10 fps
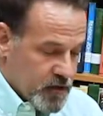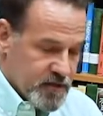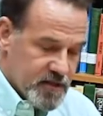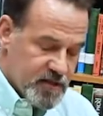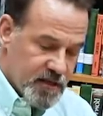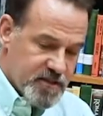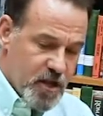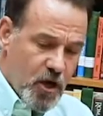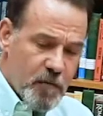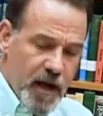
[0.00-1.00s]
let's
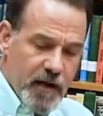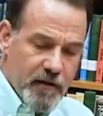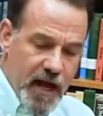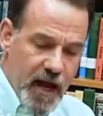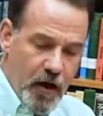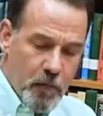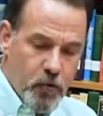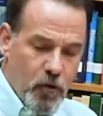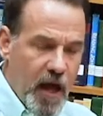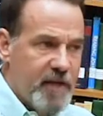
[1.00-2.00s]
talk about how a
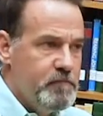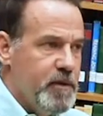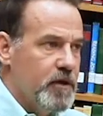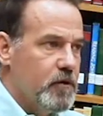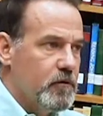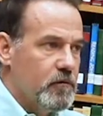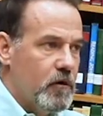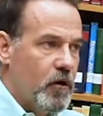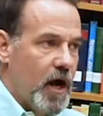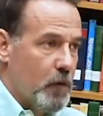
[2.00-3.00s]
pro-life bill
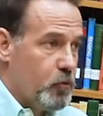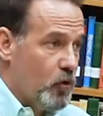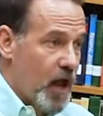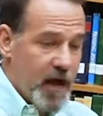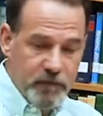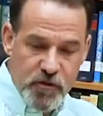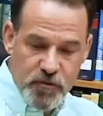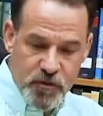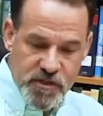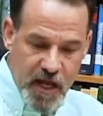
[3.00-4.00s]
or how pro-lifers
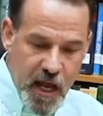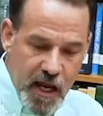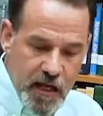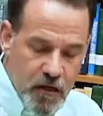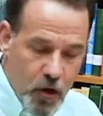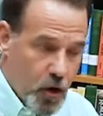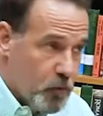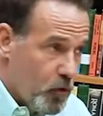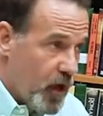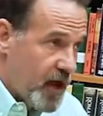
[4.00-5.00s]
will say, or a
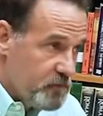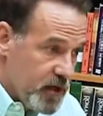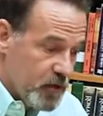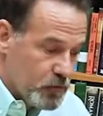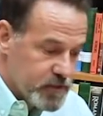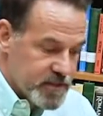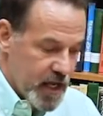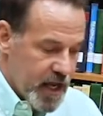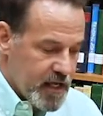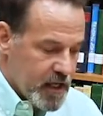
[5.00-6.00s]
pro-life bill will
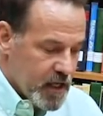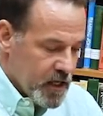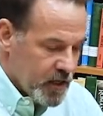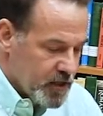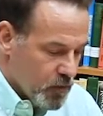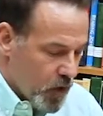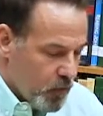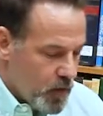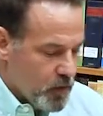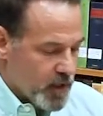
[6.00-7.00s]
say, we
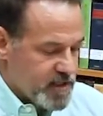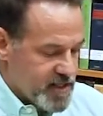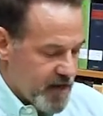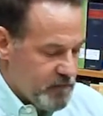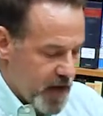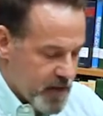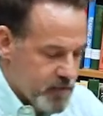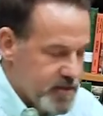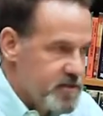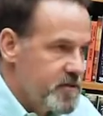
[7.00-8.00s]
want to save
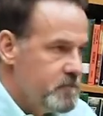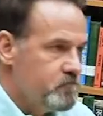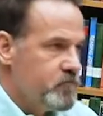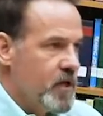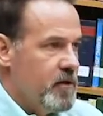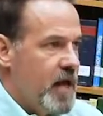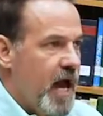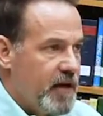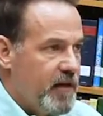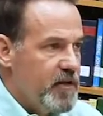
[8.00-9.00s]
babies. Now, how
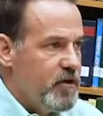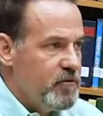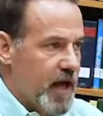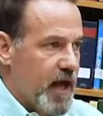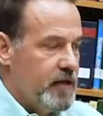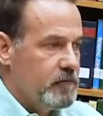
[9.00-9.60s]
do they do that?